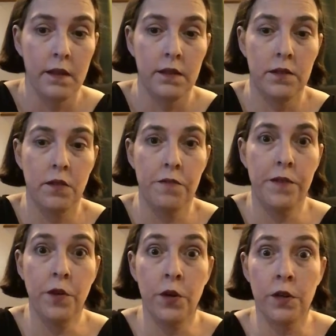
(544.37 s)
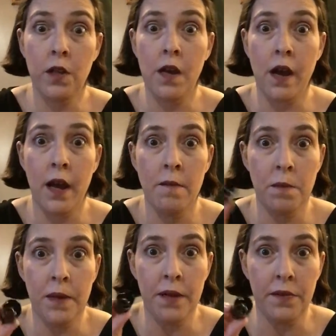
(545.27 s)
So if you've heard a lot of hype
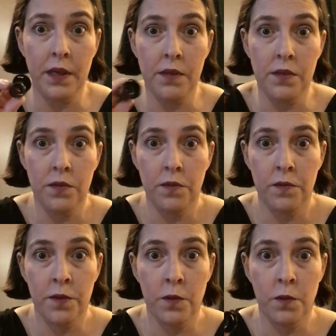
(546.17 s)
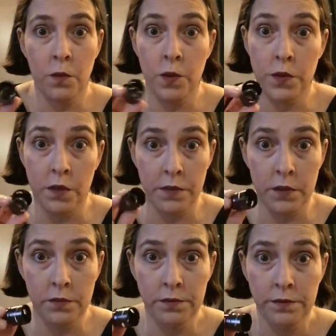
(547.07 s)
about these from
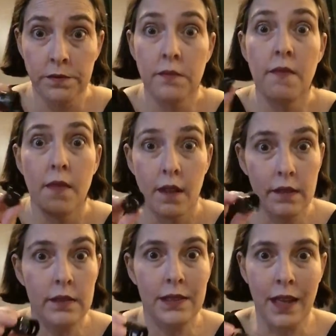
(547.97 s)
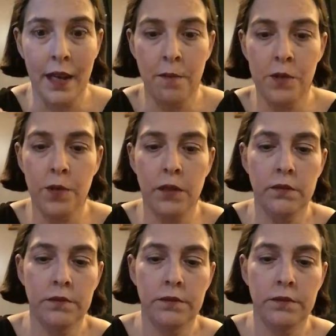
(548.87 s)
Wotofo, the hype is real.